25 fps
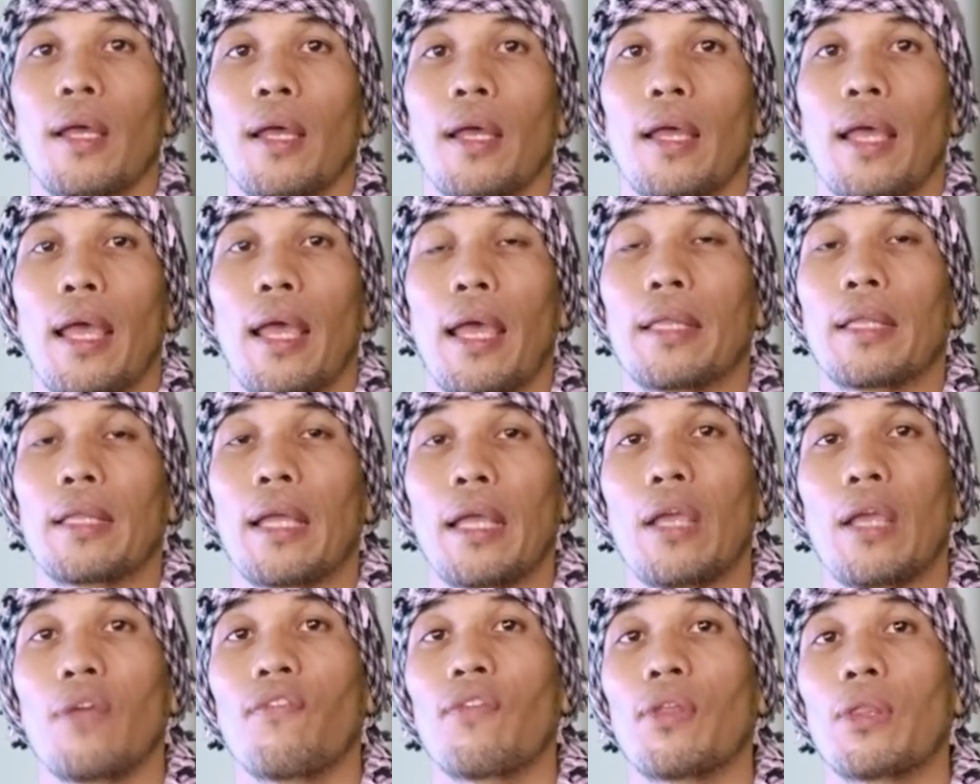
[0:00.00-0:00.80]
And
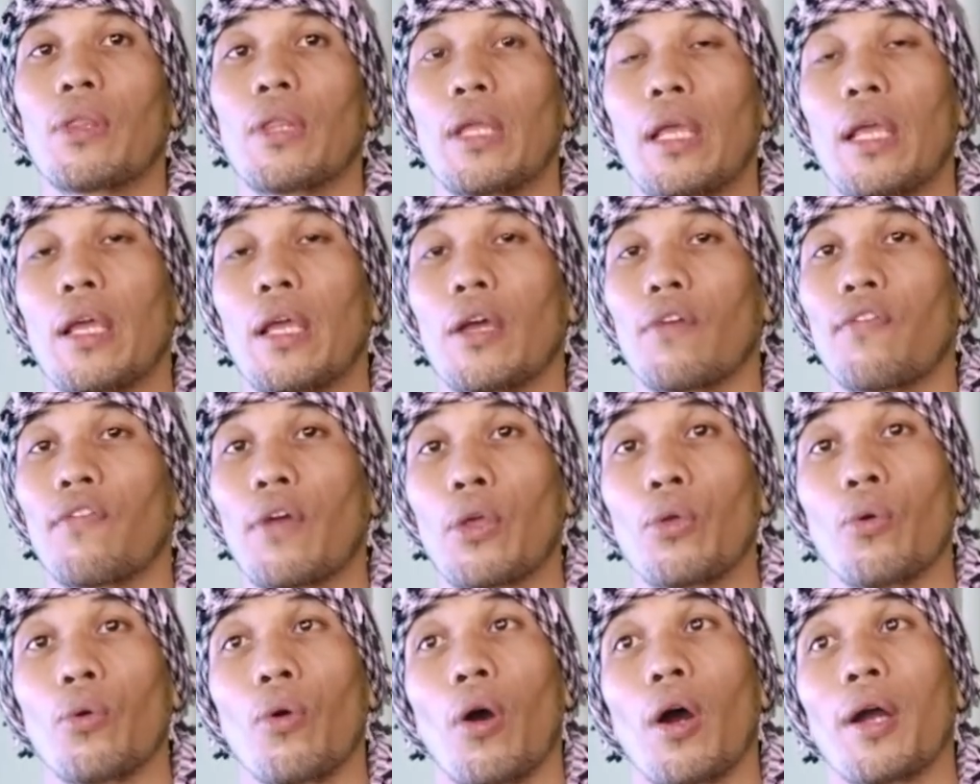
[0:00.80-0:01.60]
even if
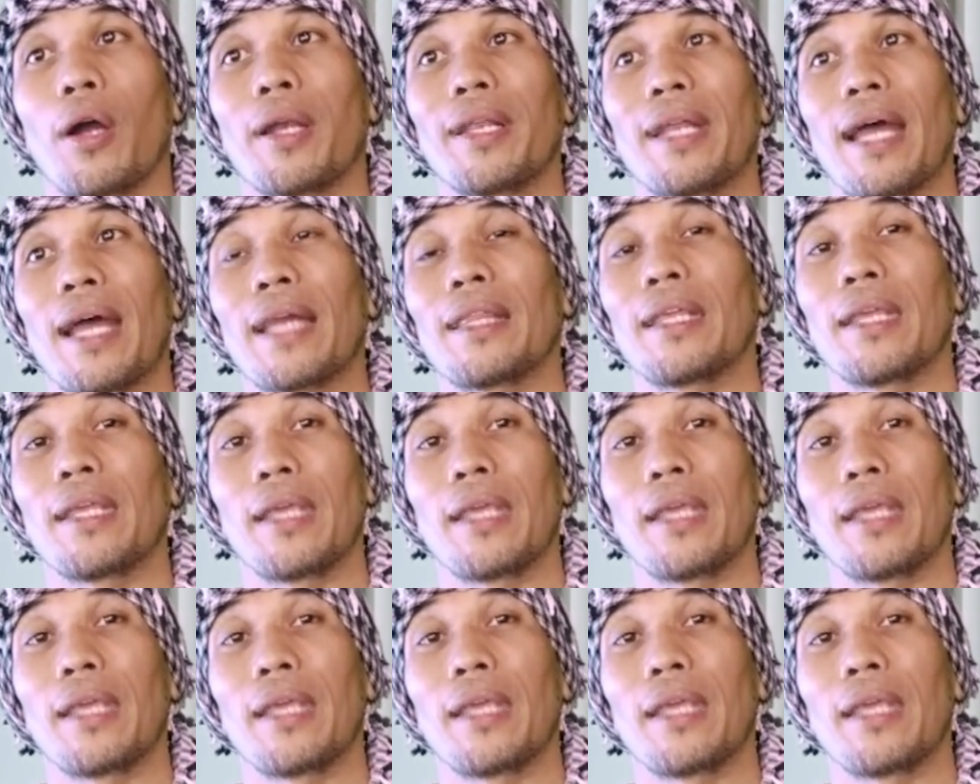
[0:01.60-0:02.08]
you are not